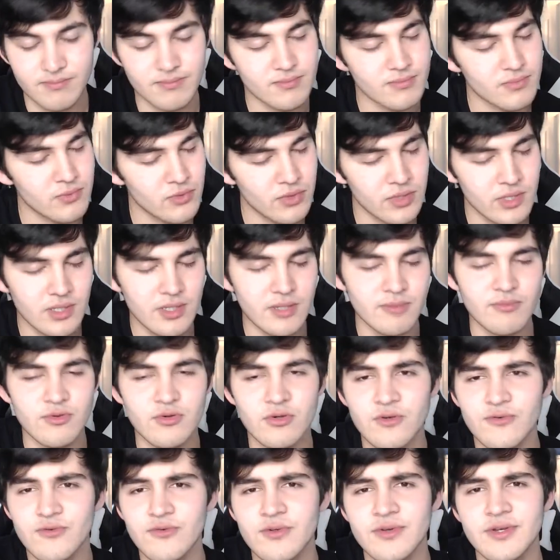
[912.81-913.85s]
Really
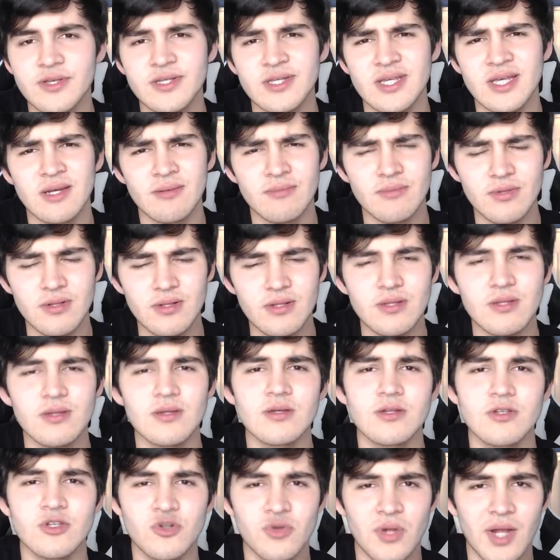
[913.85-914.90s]
beautifully assembled
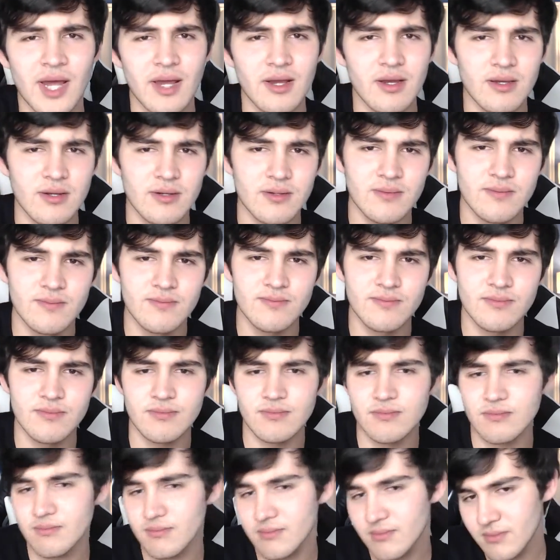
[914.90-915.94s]
track.
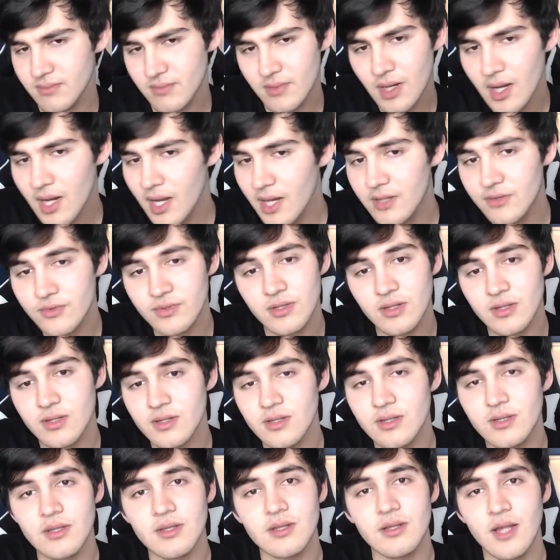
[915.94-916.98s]
I
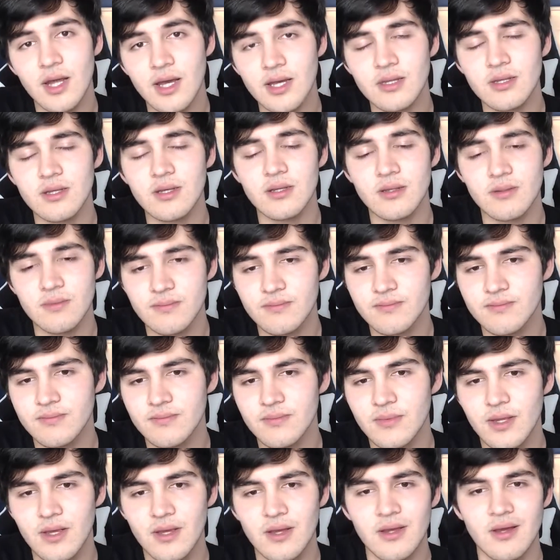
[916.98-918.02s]
really liked it.
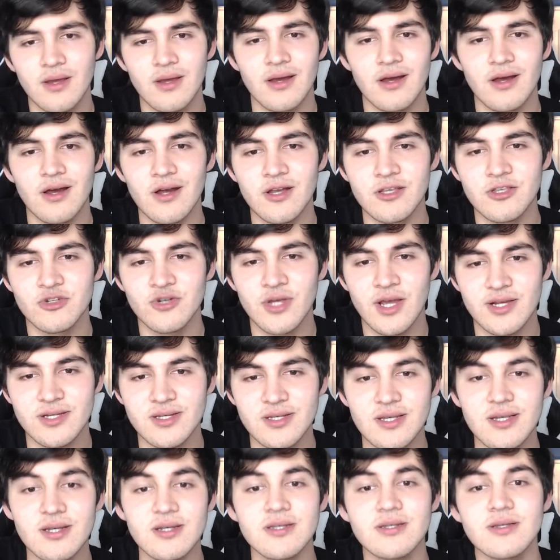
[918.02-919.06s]
Track
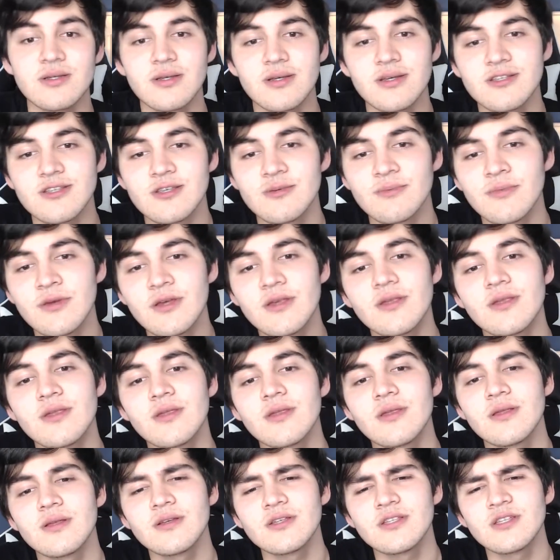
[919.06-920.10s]
6,
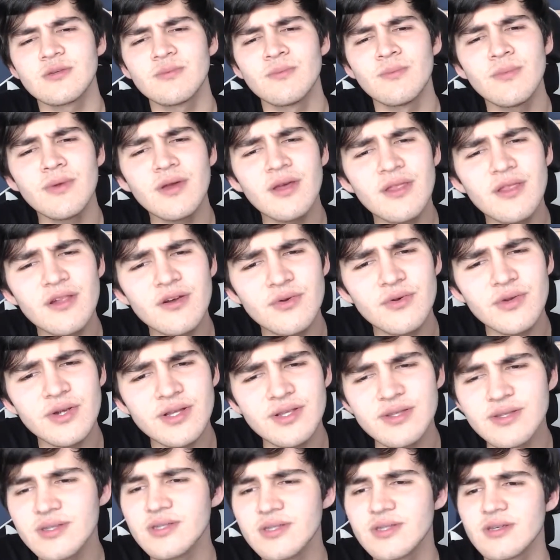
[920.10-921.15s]

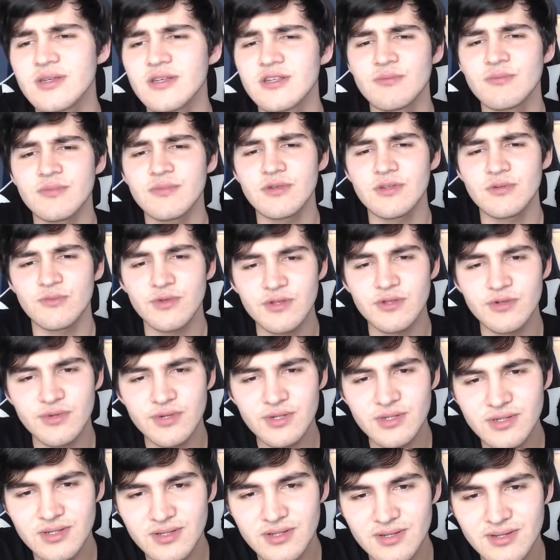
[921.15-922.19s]
Smithereens.
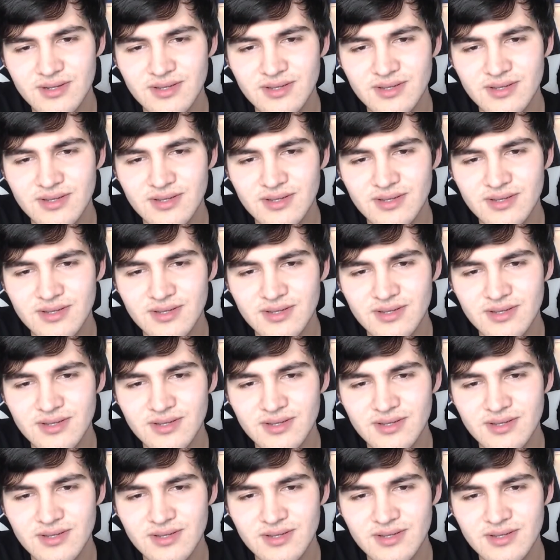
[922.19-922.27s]
Smithereens.